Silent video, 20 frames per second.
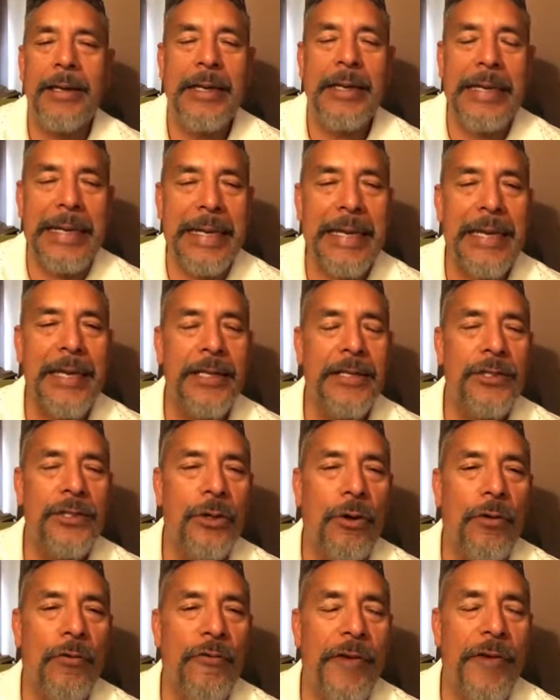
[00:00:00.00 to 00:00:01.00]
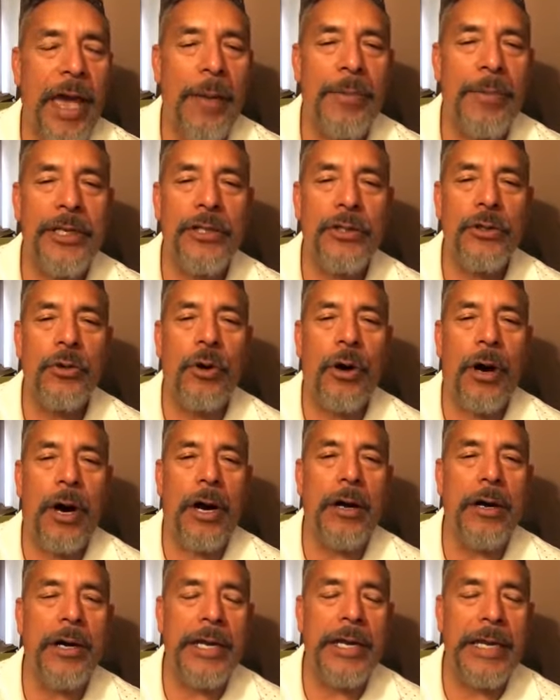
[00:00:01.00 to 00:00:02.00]
needs or families who
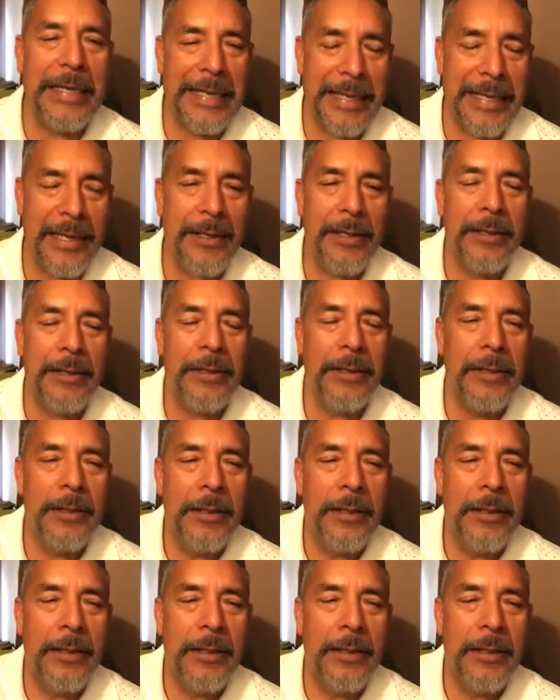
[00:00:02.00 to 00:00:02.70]
are in need.